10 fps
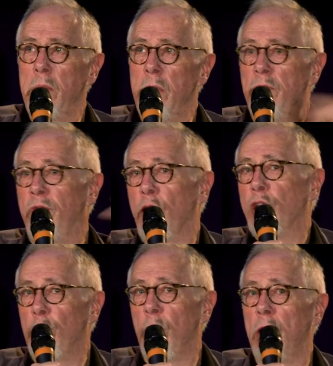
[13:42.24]

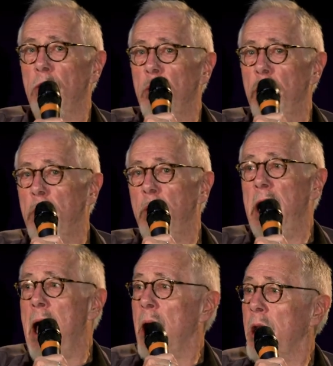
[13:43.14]
virtual
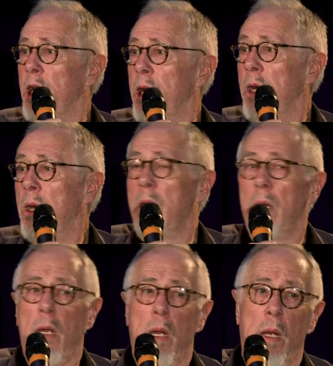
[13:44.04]
reality,
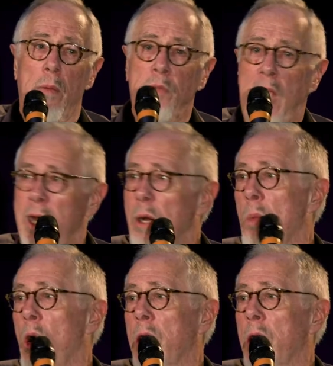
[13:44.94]
data